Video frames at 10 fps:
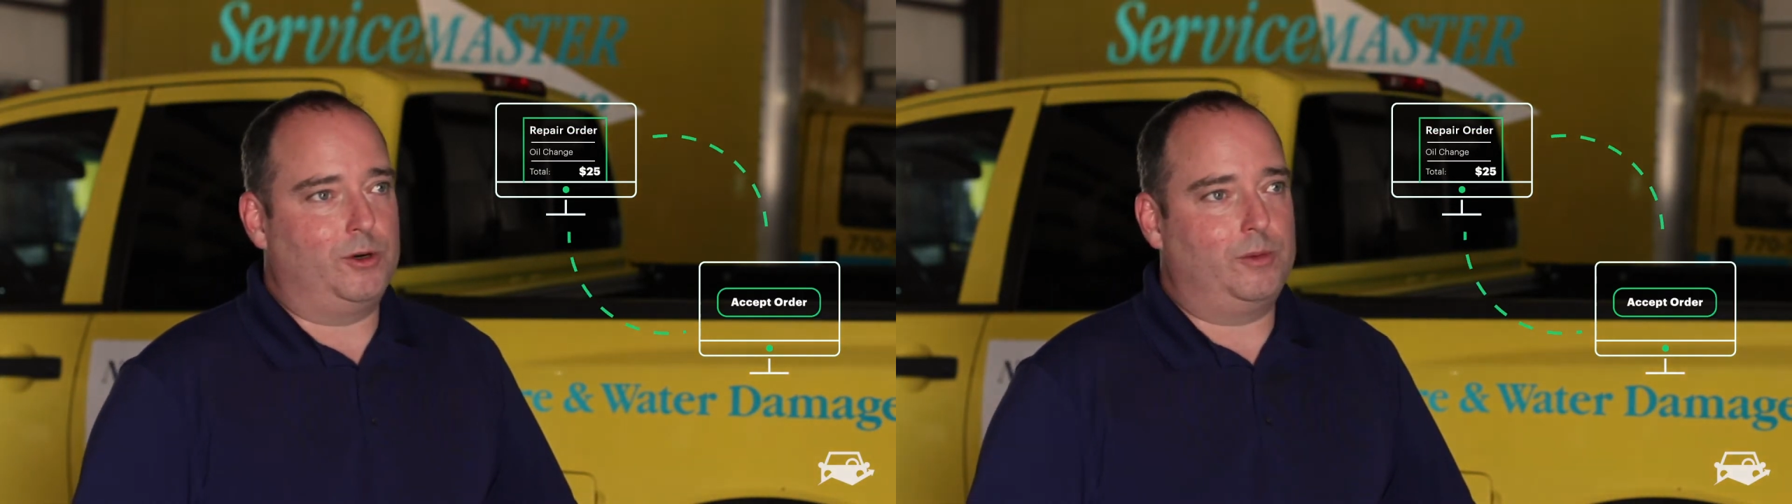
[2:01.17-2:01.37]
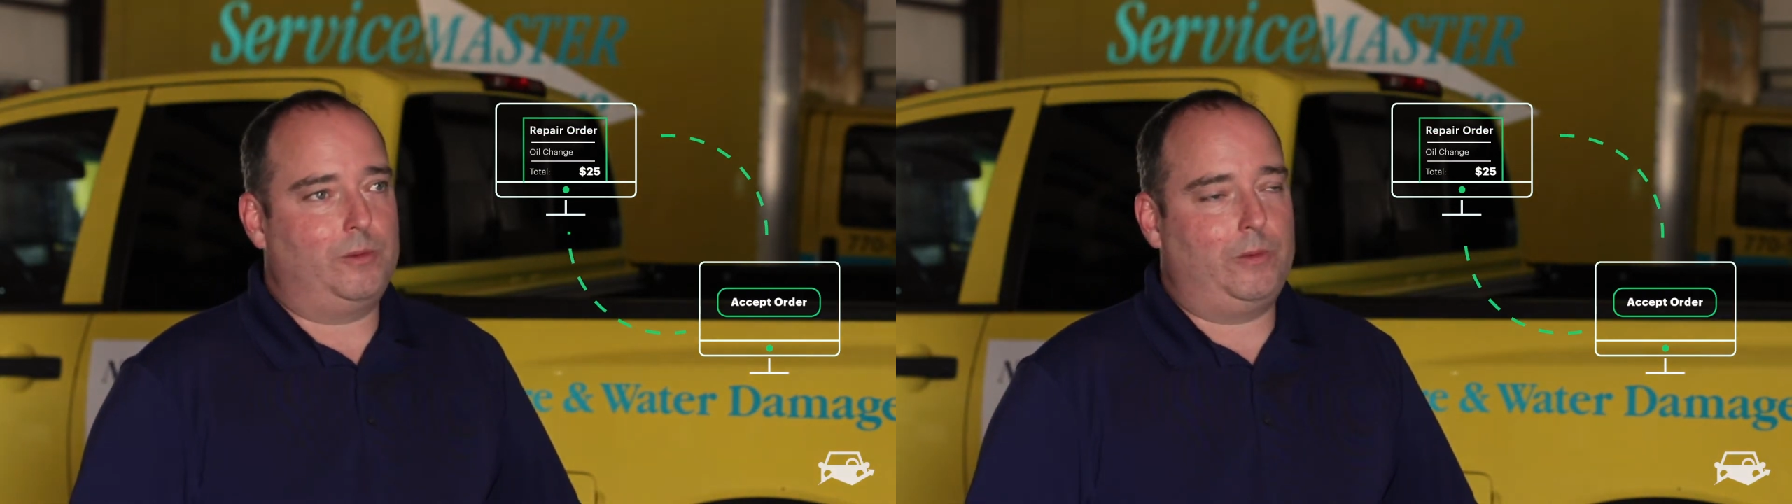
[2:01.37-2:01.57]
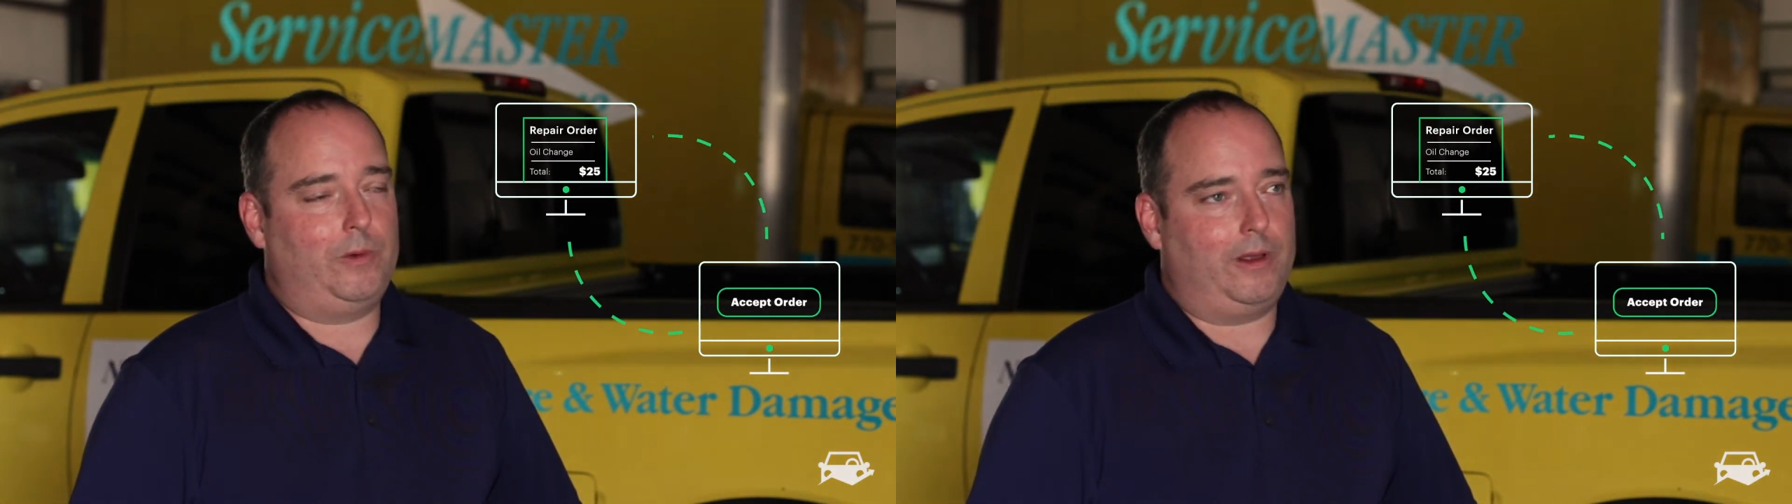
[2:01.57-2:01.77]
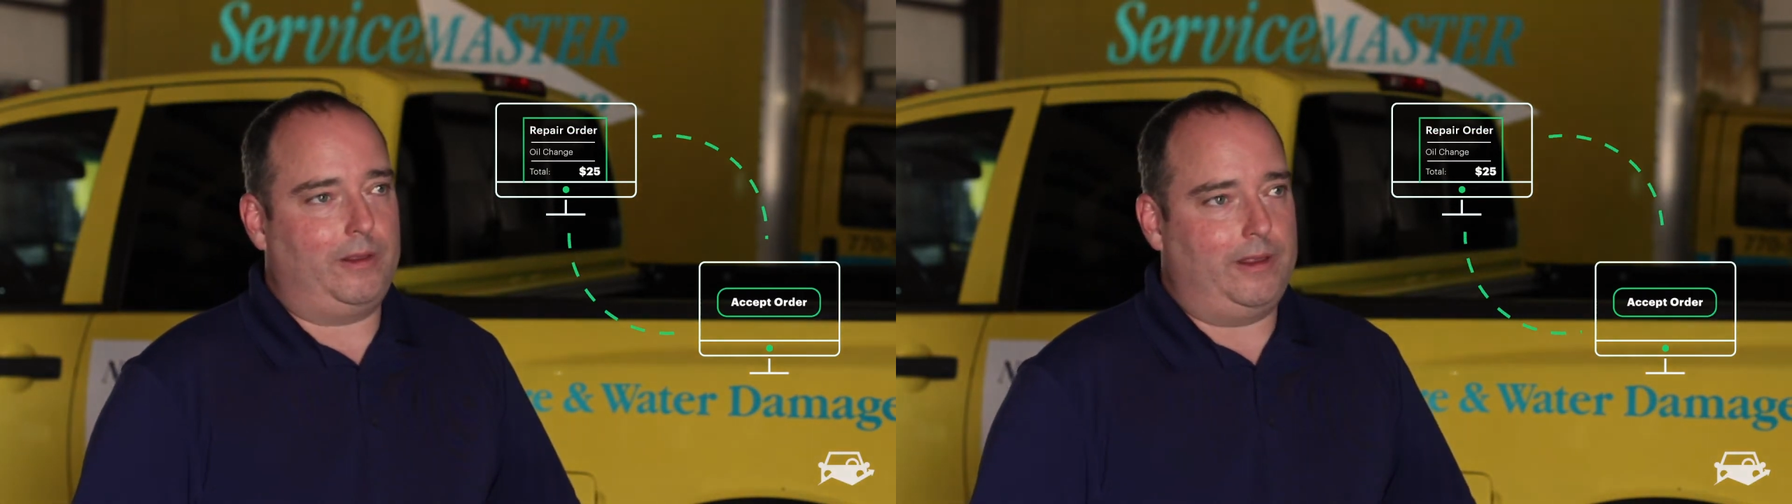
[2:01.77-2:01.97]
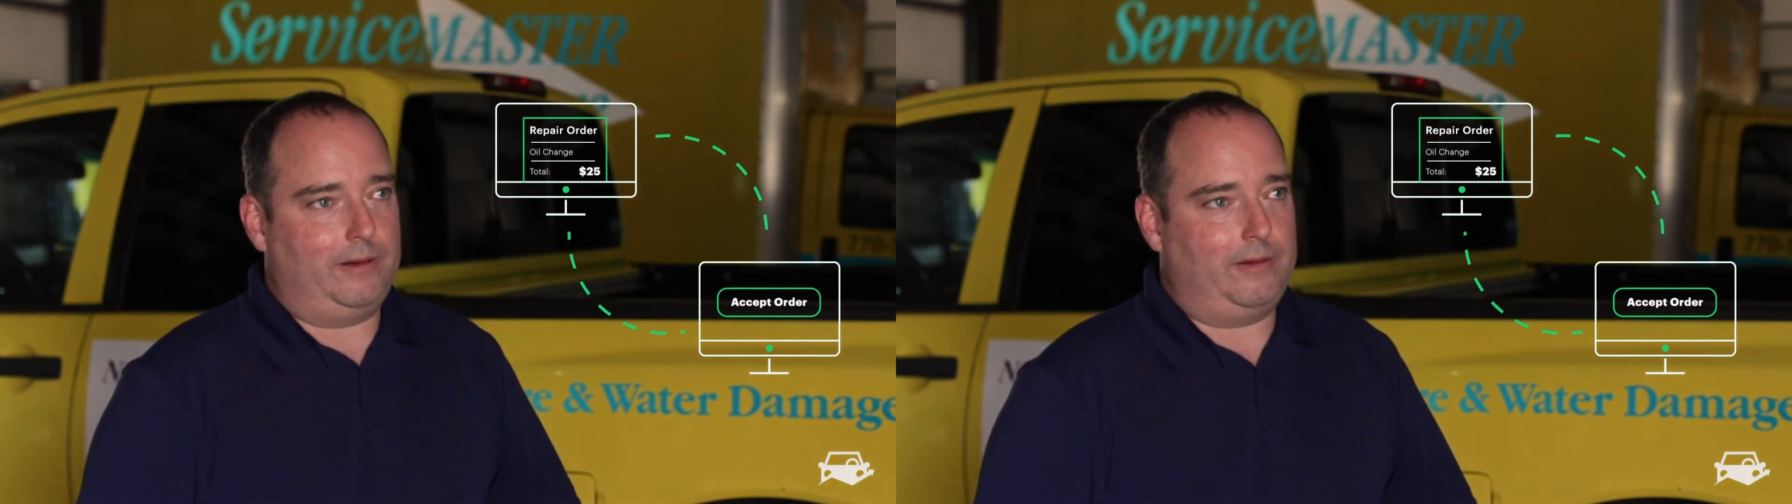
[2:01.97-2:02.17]

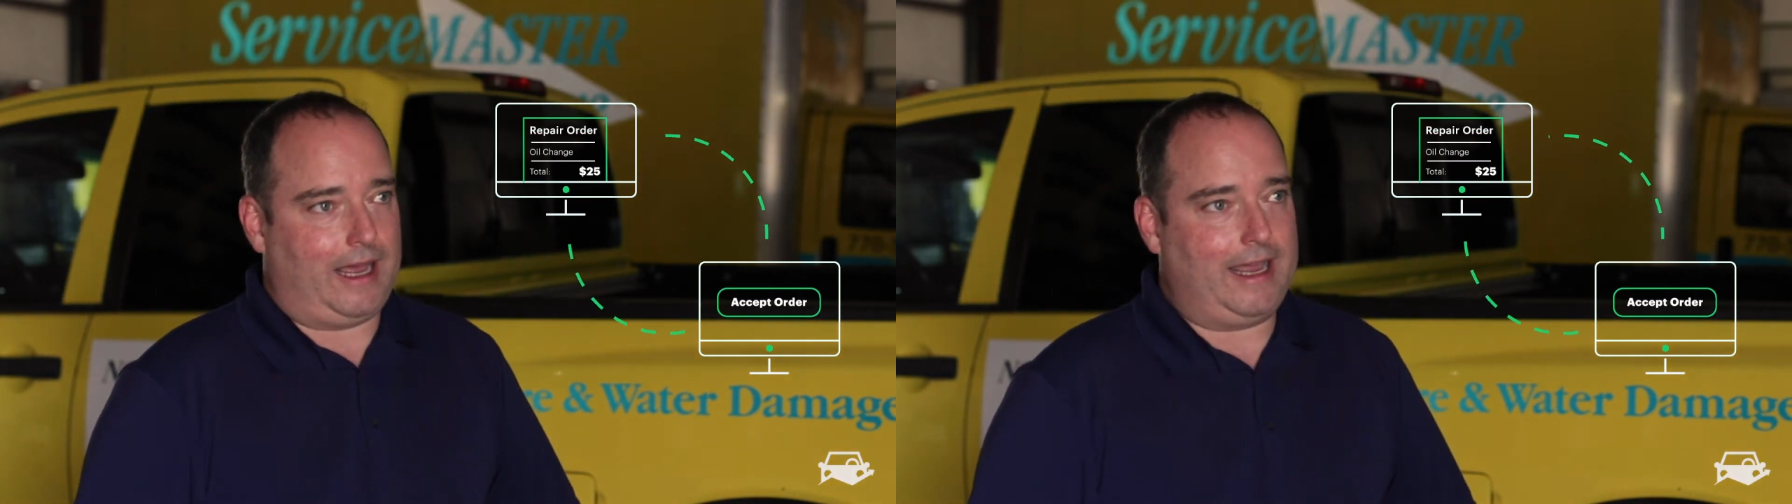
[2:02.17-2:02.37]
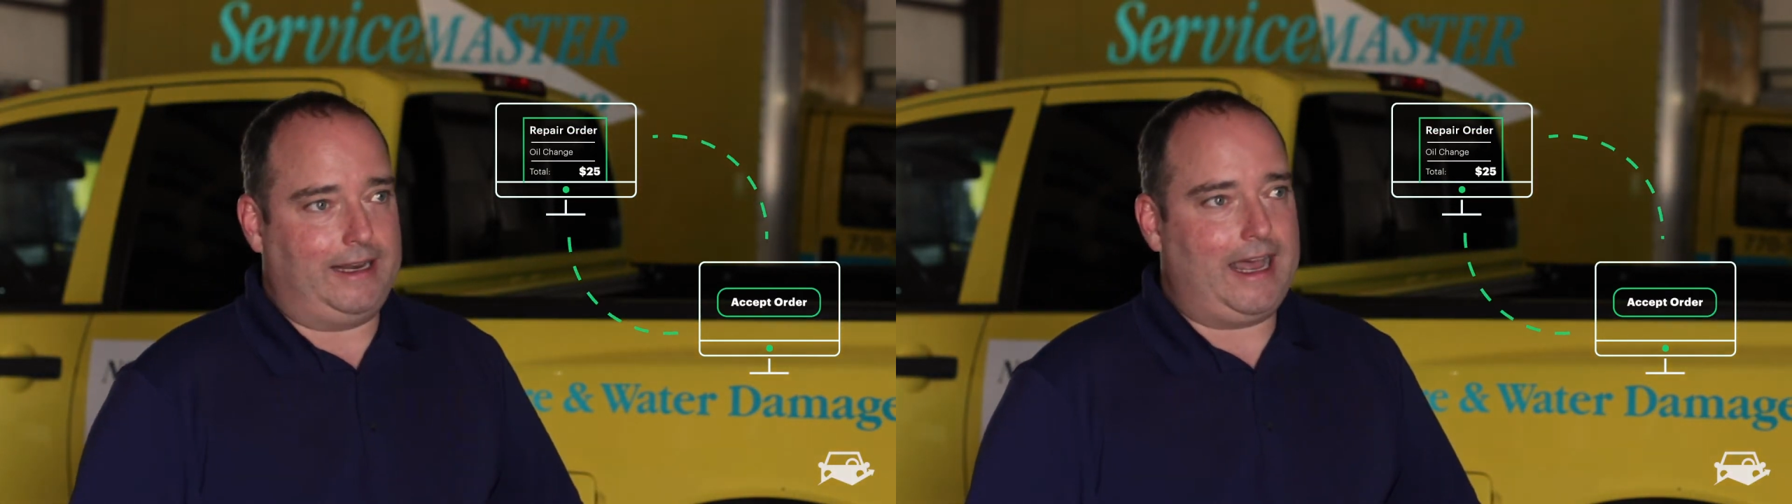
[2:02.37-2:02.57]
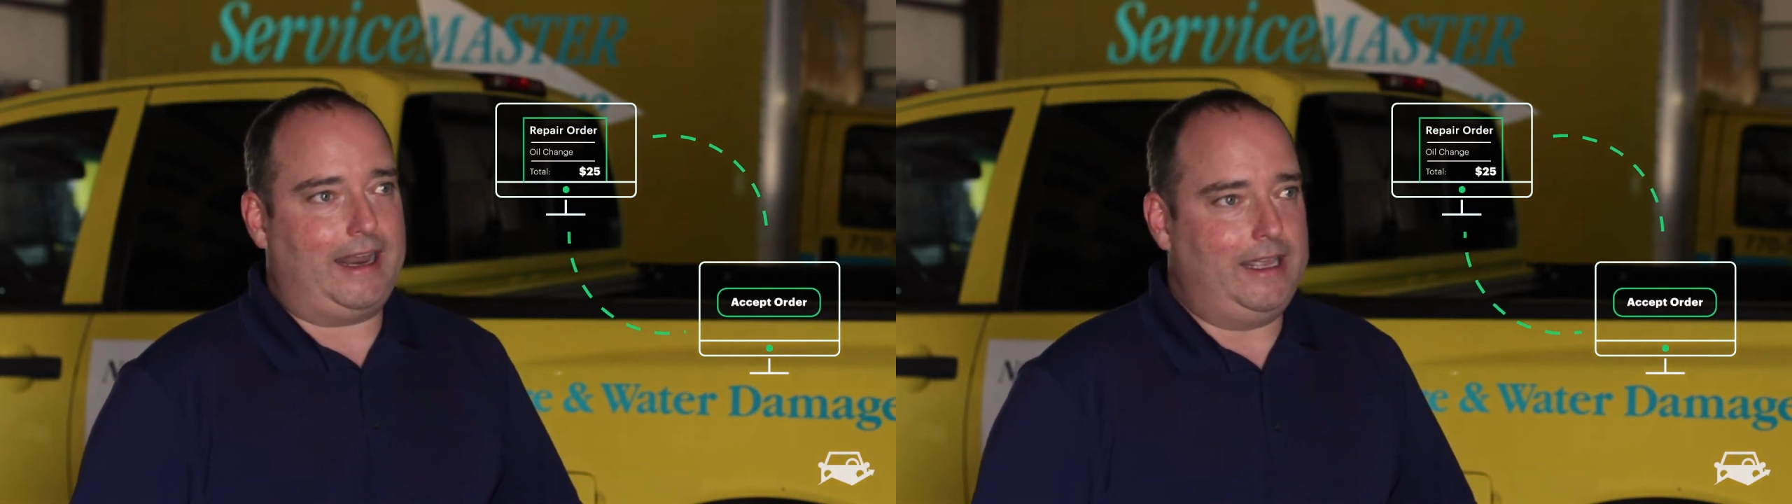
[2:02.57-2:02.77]
that I had gotten